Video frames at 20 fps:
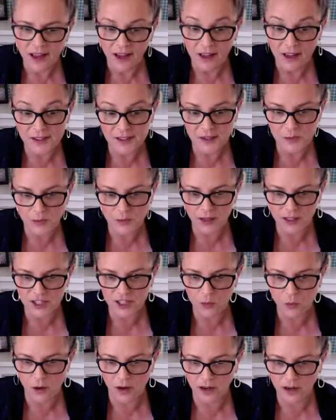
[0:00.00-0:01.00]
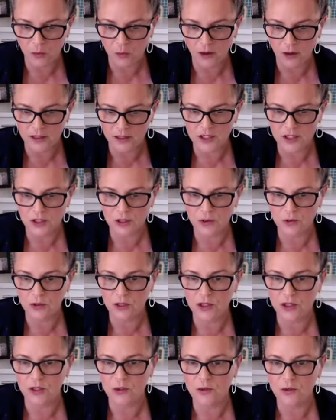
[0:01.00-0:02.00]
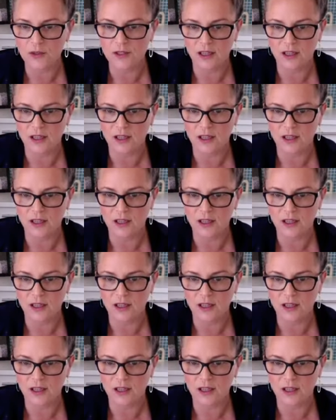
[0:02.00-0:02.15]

uh, this is actually why I wanted to use